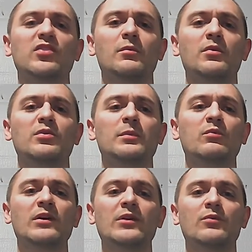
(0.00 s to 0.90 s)
It's going to be
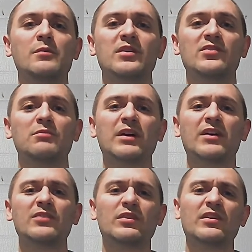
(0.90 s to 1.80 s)
really reminiscent, but I
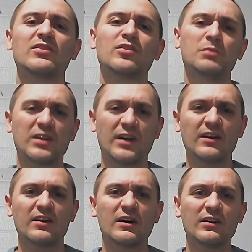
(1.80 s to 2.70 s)
also think it's going to be kind of
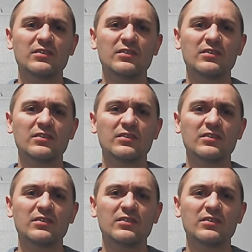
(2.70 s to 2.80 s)
nice